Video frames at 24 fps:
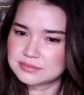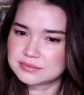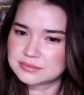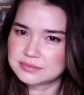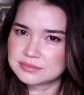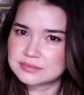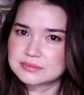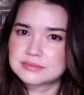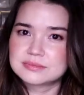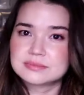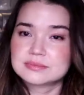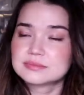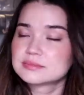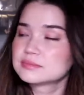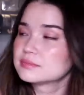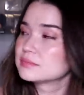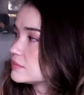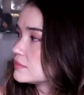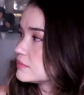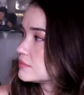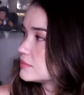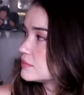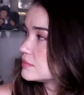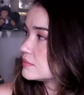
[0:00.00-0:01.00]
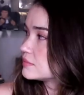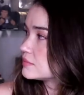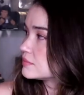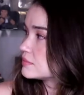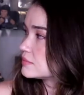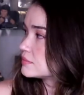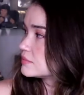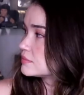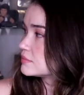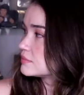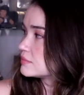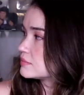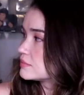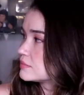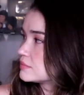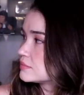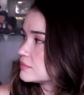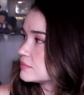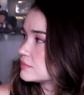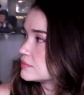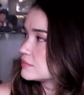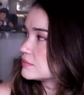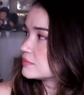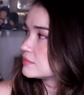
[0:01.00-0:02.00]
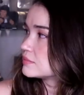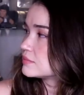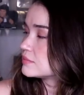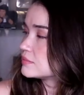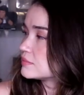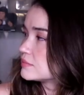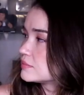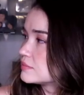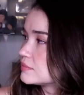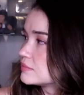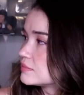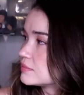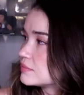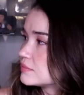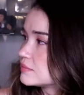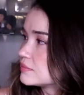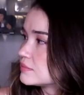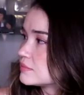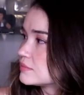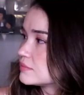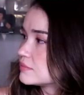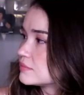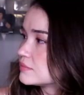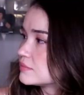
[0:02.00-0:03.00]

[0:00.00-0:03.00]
(not speaking)